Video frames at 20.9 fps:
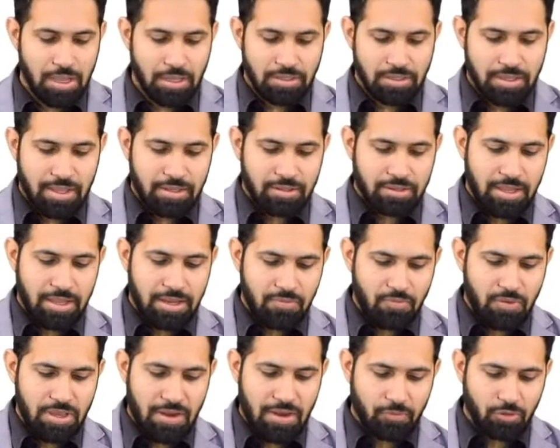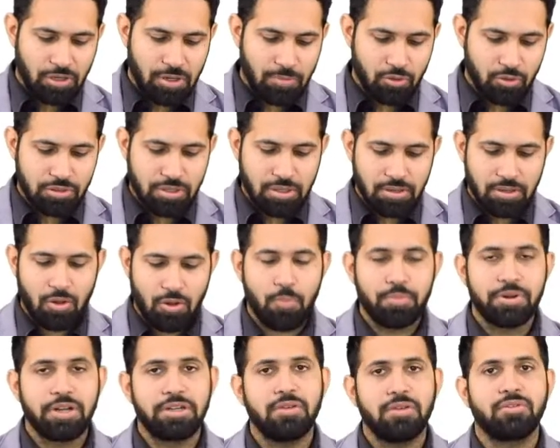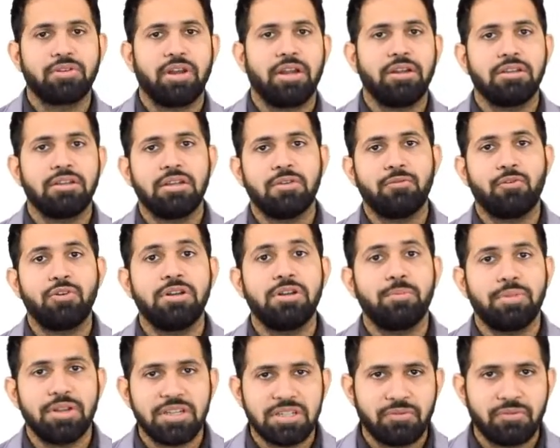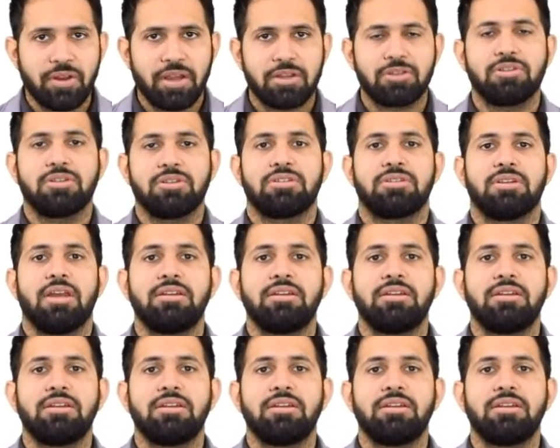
Then we have to come to the operative criteria for depressed fractures,